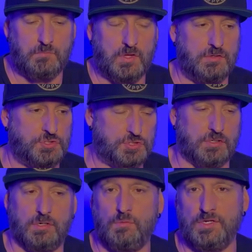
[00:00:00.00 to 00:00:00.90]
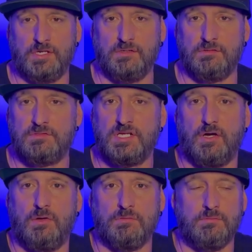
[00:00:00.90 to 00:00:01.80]
Sure, we can
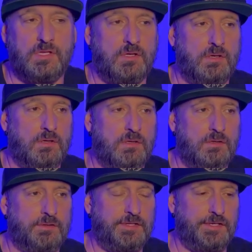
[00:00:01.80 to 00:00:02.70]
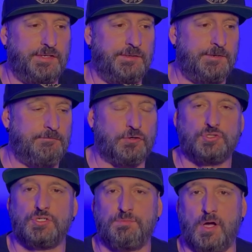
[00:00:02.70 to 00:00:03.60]
tell the first
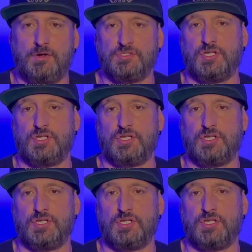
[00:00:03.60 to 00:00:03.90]
responders,